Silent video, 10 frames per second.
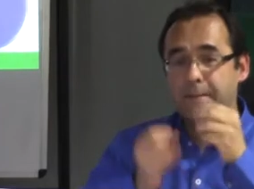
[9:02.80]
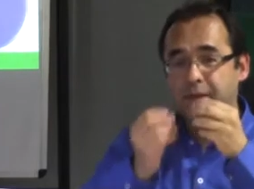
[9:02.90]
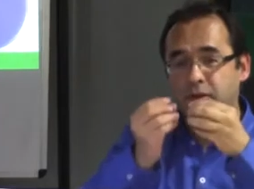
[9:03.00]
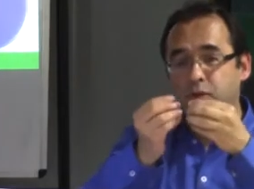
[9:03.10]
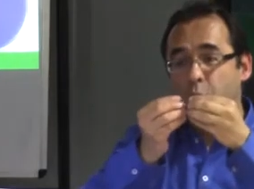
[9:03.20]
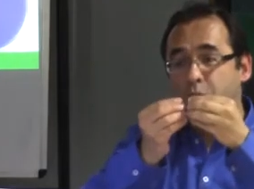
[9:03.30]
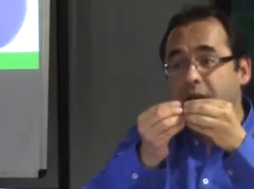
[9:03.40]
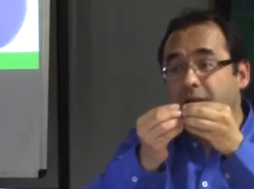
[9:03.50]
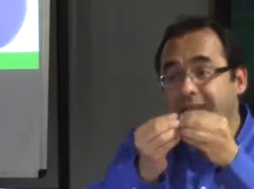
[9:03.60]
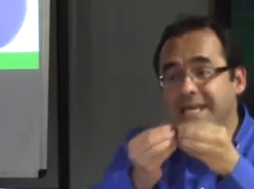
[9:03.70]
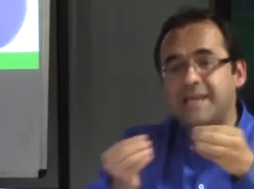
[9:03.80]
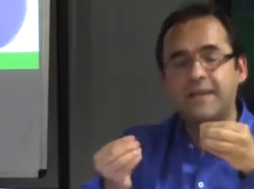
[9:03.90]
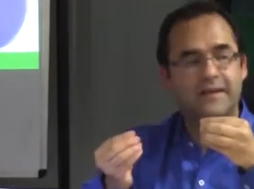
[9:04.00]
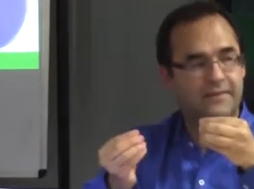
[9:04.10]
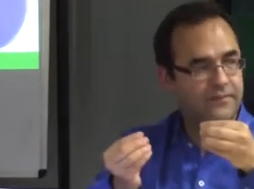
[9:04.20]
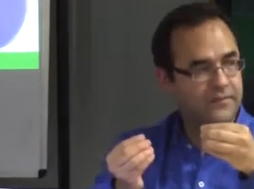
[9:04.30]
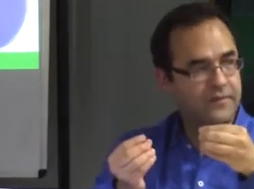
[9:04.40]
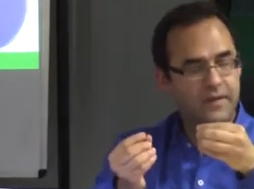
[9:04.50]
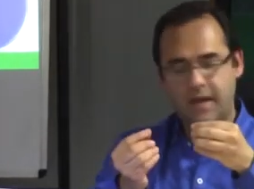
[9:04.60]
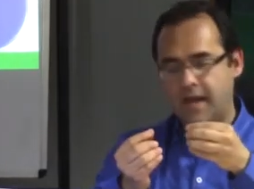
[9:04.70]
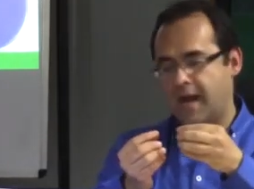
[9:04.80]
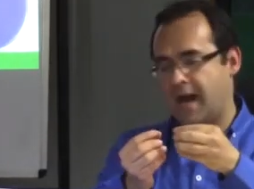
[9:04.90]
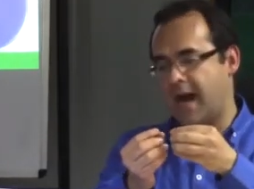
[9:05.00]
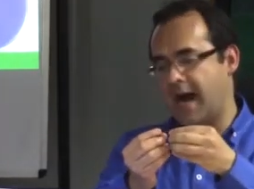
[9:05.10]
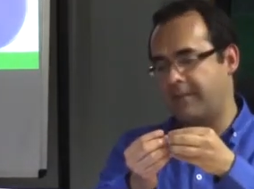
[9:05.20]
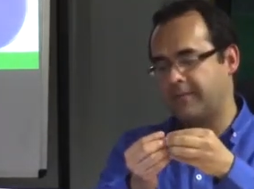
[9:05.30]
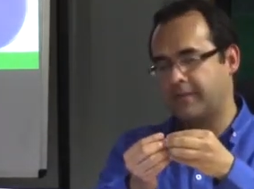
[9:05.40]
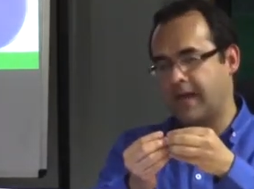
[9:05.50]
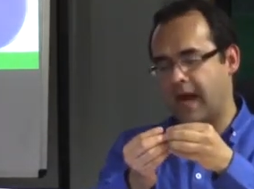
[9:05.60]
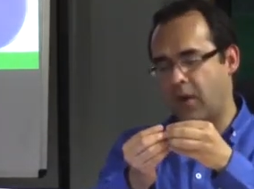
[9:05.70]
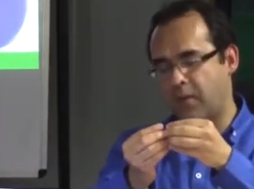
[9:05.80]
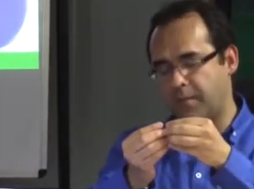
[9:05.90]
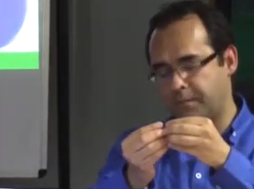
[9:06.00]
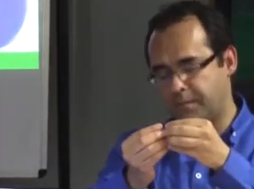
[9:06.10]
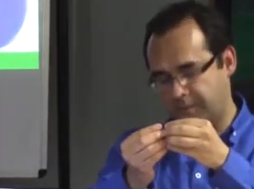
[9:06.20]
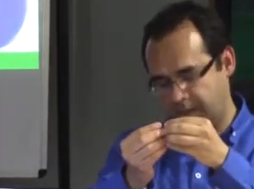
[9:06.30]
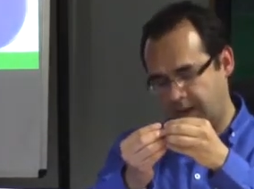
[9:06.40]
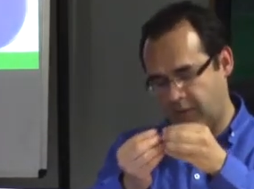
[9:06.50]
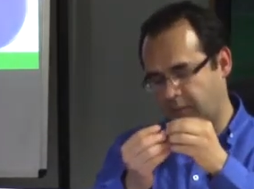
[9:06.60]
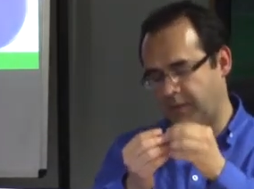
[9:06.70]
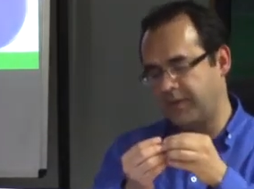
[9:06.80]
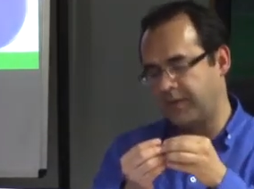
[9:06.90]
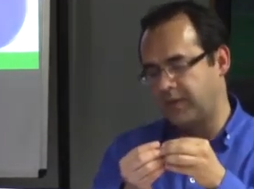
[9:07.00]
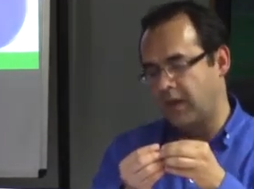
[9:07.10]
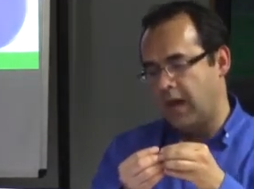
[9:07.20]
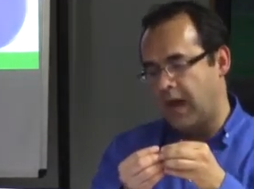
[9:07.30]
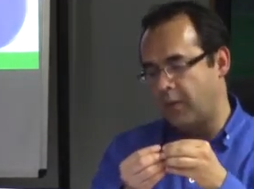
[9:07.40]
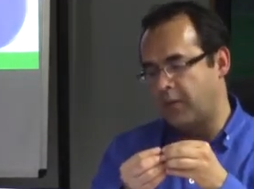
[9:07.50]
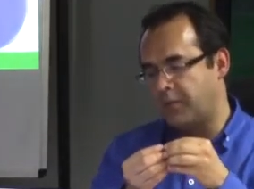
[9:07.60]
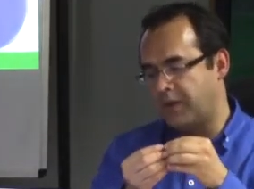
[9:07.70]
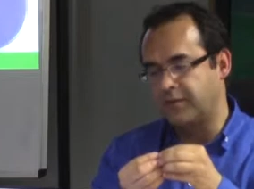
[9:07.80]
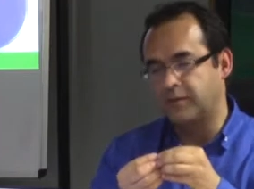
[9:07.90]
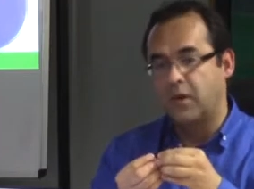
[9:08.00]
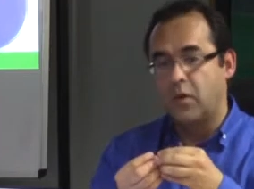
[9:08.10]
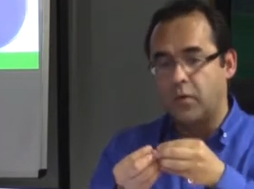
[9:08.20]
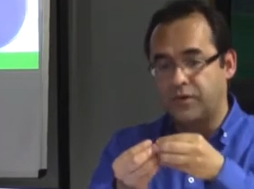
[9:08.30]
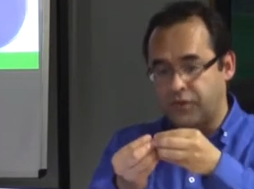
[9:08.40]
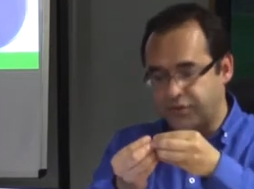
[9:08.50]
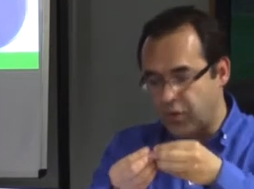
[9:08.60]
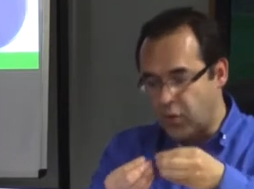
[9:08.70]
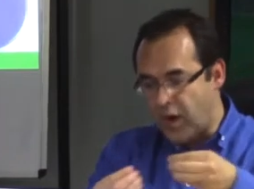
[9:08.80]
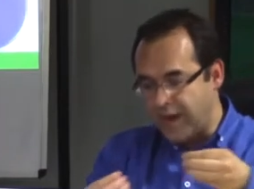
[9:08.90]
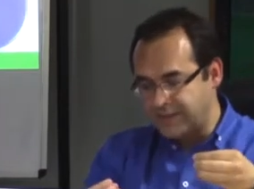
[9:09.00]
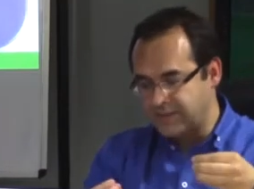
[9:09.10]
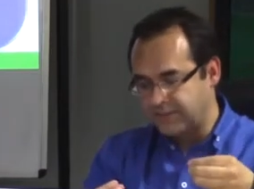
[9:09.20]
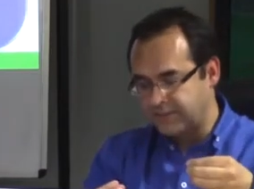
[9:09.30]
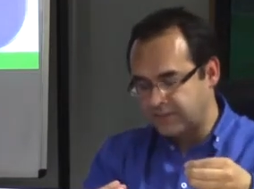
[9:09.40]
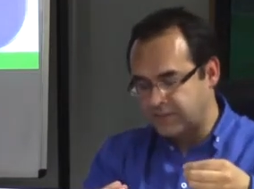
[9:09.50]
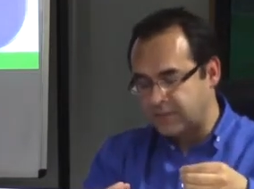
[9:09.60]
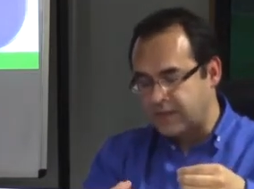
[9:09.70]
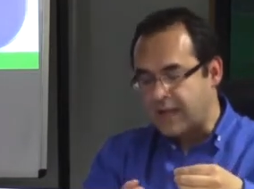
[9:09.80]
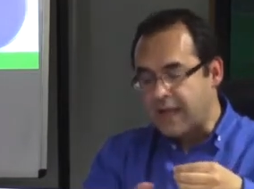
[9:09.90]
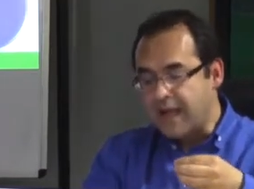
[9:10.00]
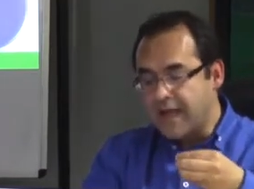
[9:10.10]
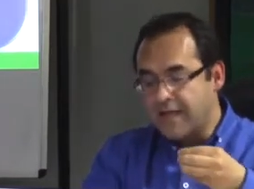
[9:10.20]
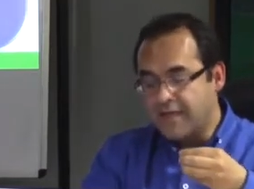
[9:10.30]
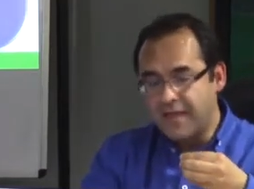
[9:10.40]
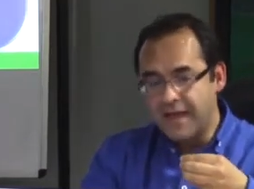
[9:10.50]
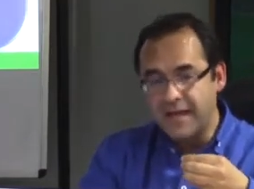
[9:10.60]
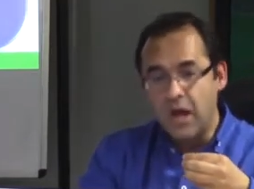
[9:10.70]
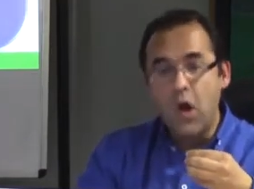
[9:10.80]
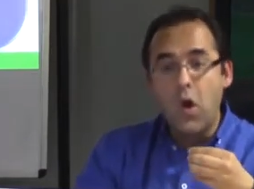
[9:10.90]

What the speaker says: because we are linking our method with social rights, then